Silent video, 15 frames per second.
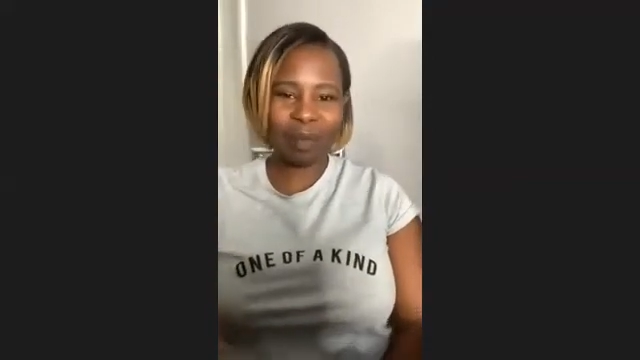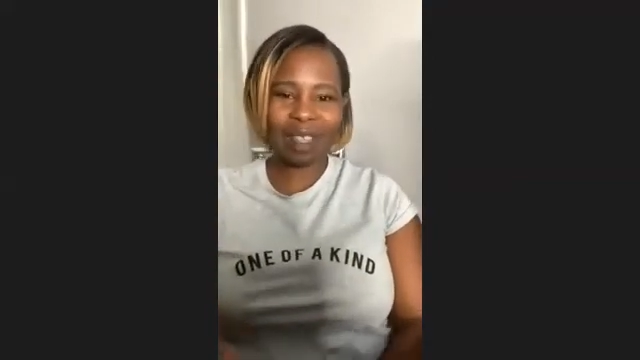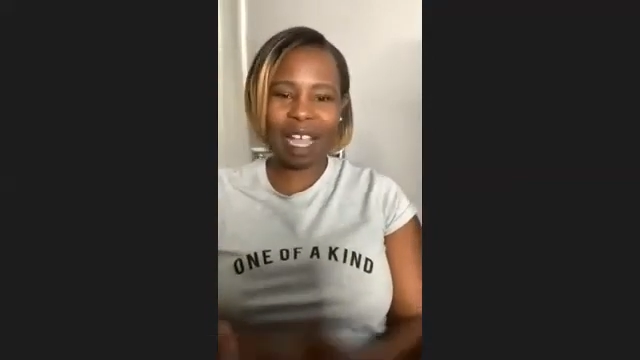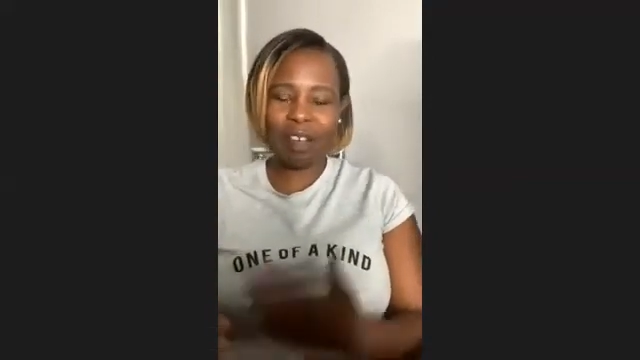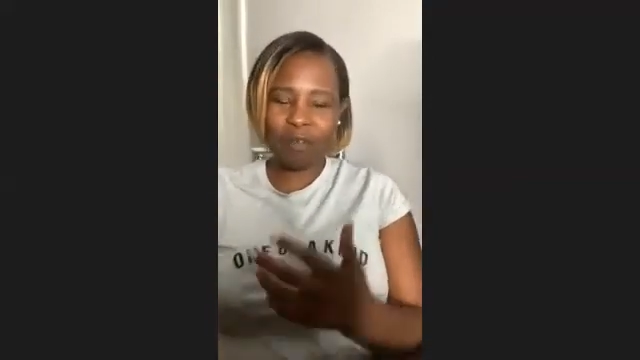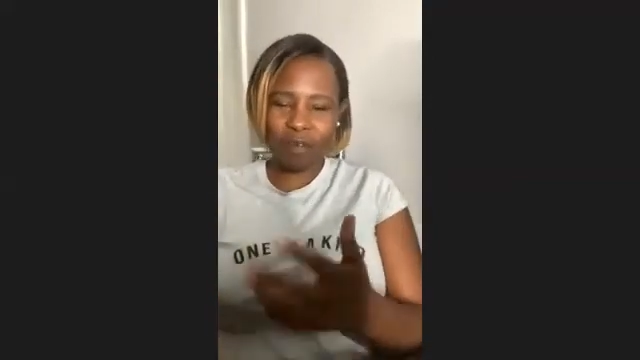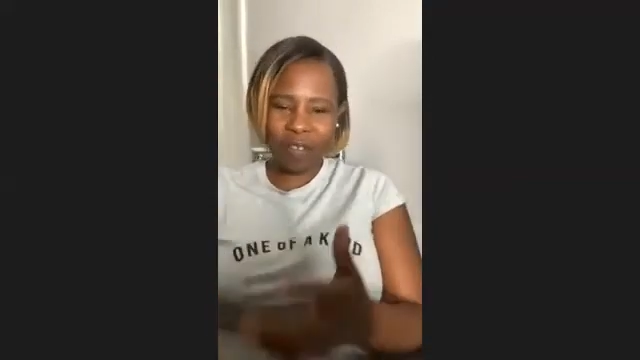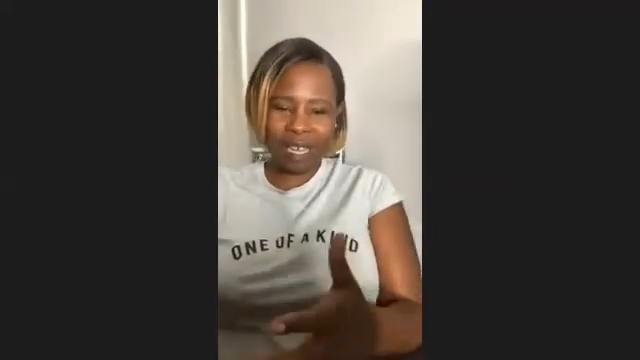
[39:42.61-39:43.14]

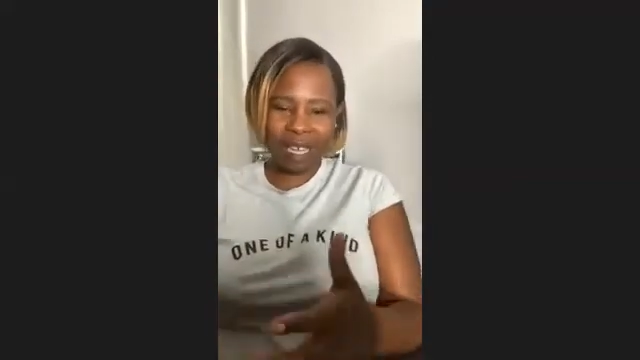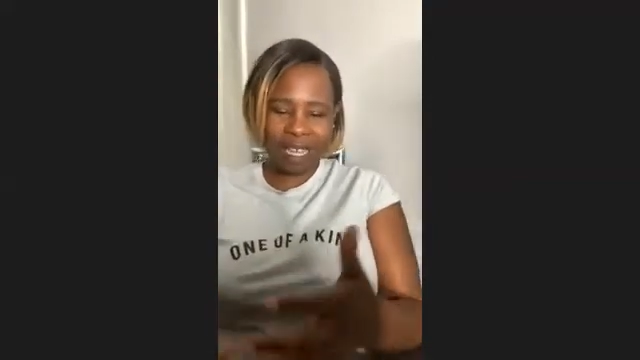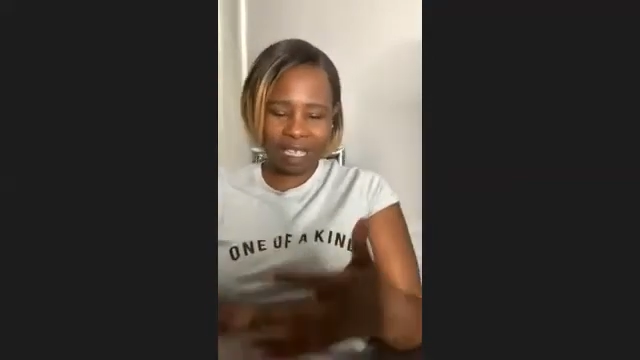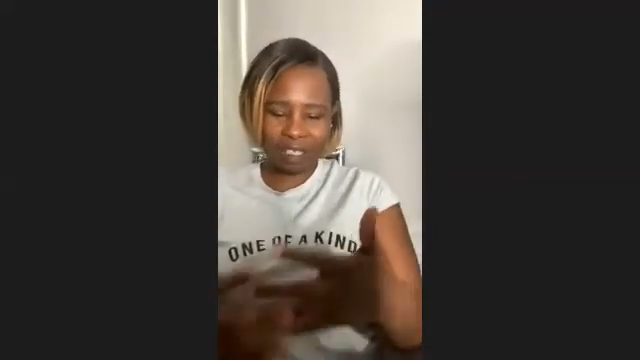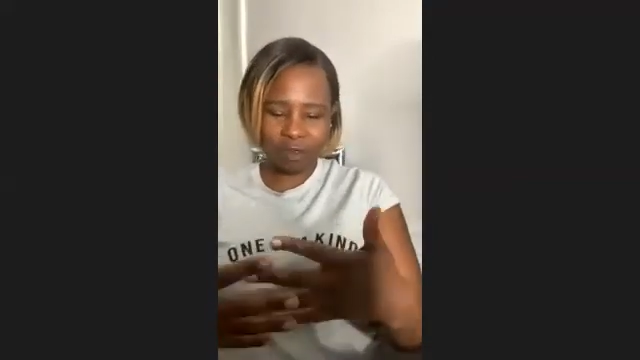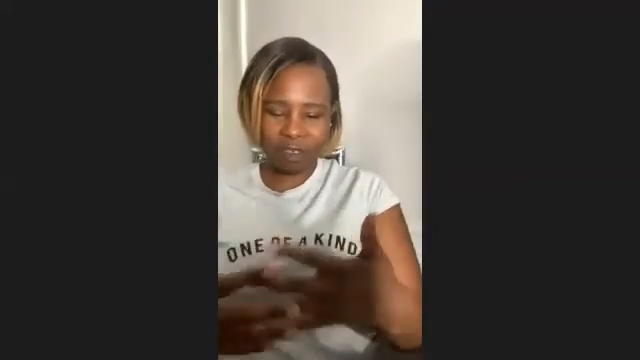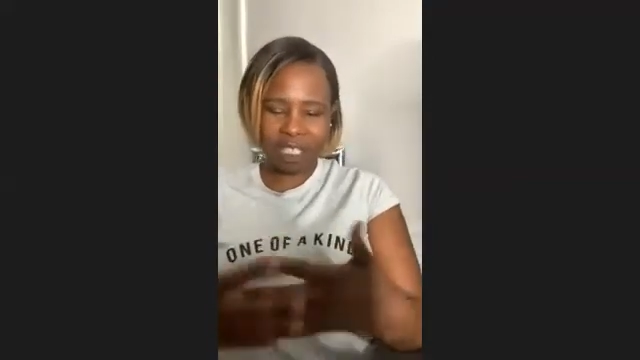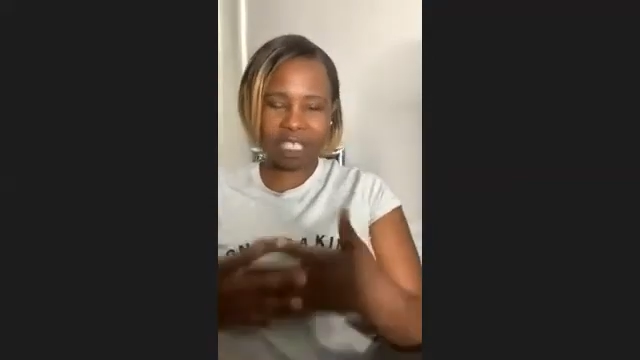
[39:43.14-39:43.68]
That thing has
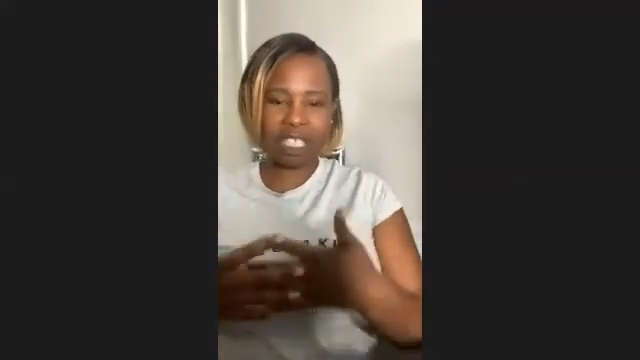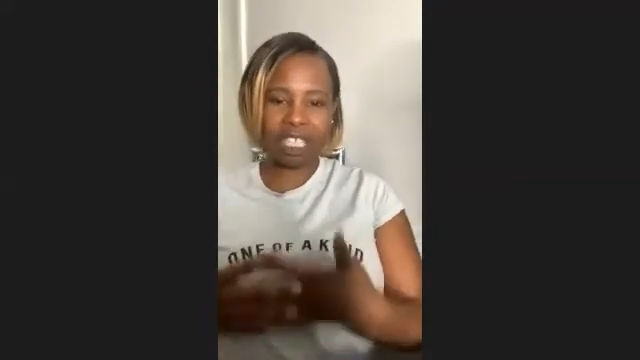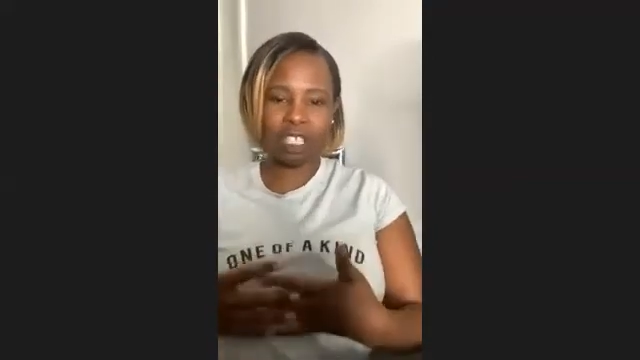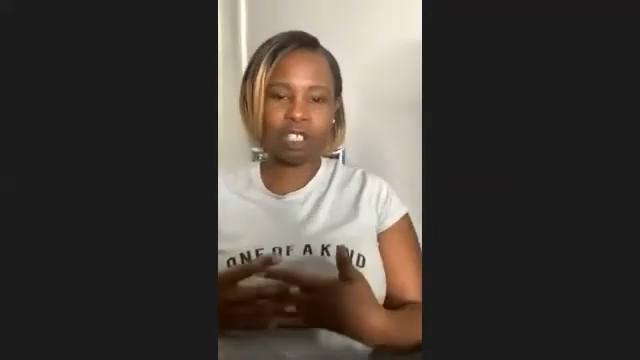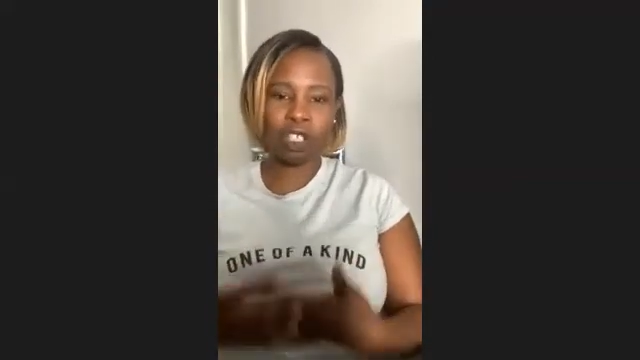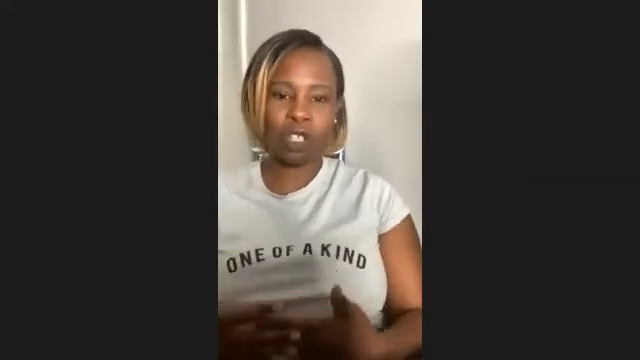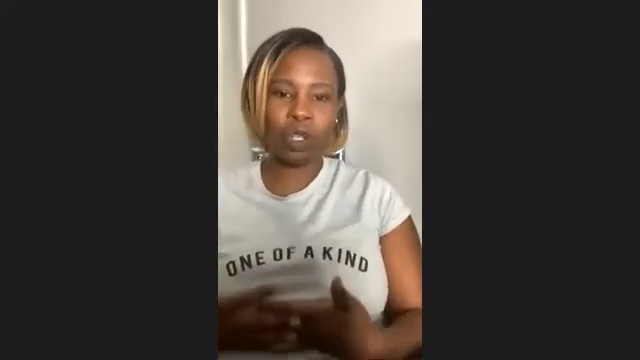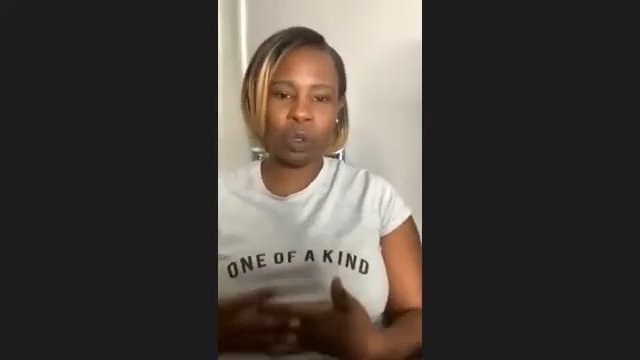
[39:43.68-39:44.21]

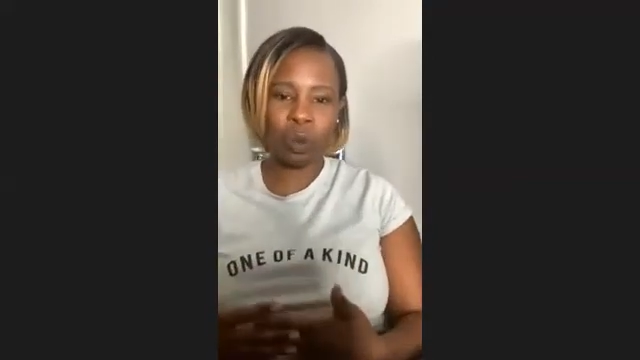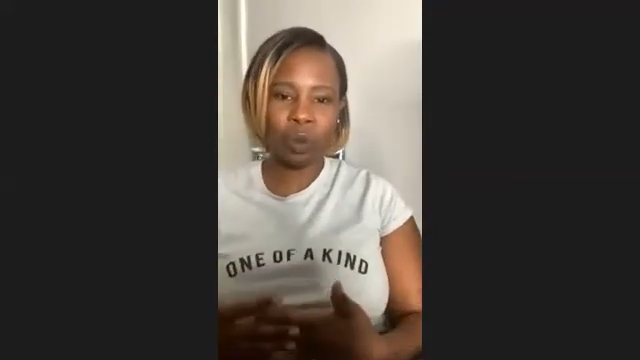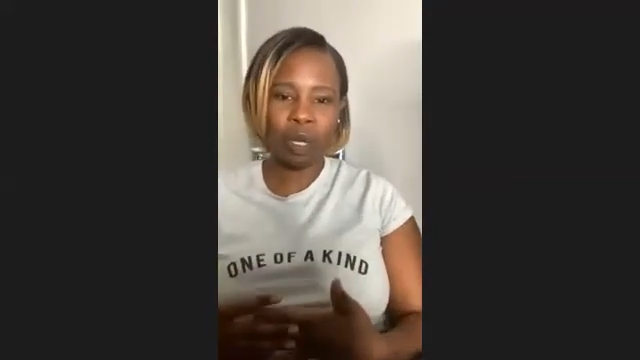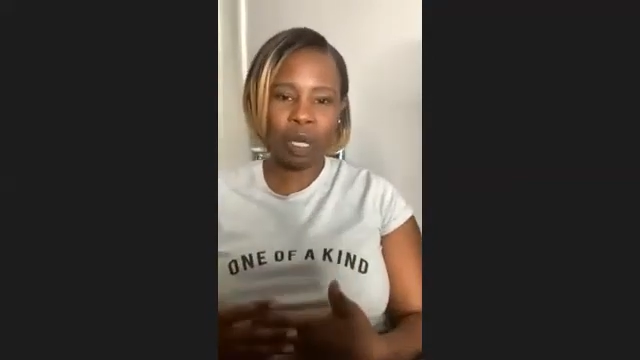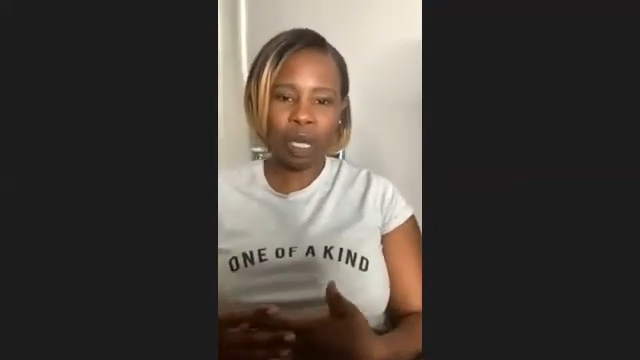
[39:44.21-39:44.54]
visited you